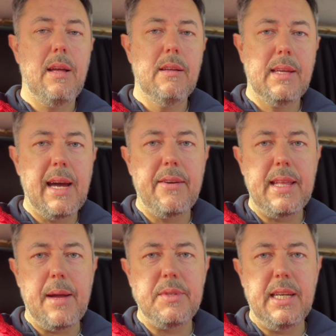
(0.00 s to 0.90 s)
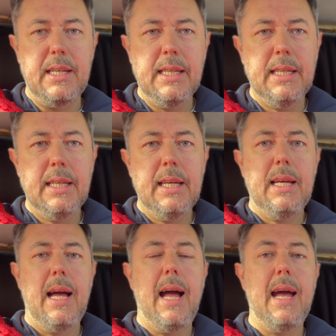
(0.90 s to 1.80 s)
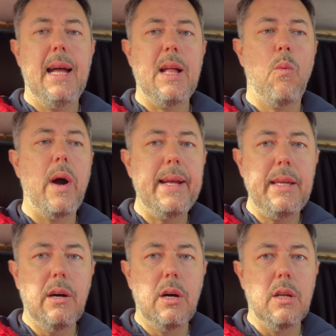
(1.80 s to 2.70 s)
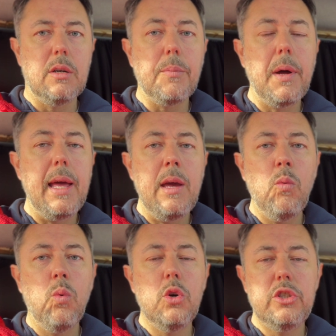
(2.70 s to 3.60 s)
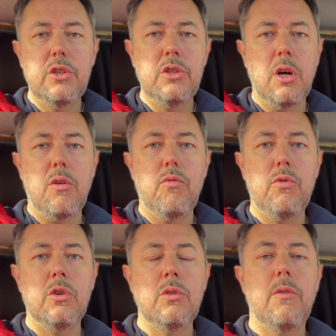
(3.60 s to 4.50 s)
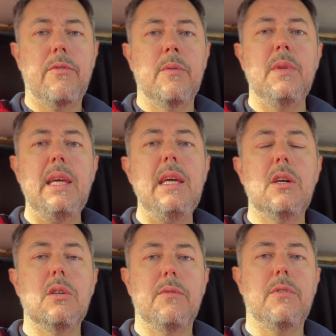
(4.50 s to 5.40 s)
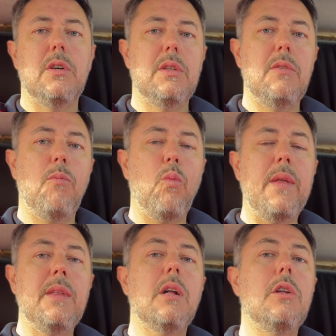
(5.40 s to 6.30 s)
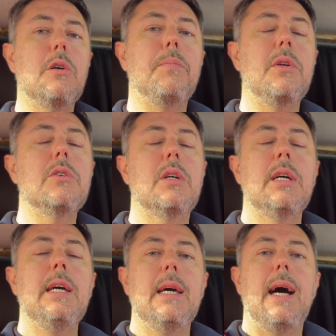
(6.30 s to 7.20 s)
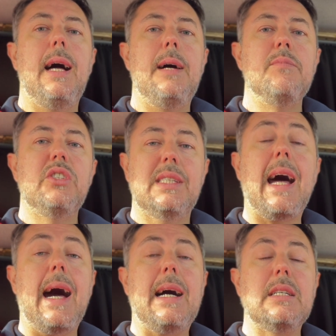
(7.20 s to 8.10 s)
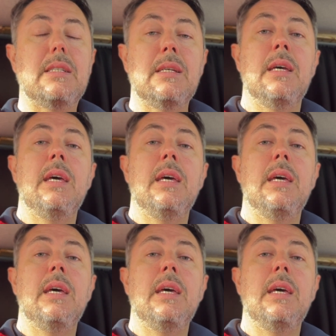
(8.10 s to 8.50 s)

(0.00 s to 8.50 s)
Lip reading: car adapter and I wired it all up. It would not run from the EcoFlow. When the glow plug starts,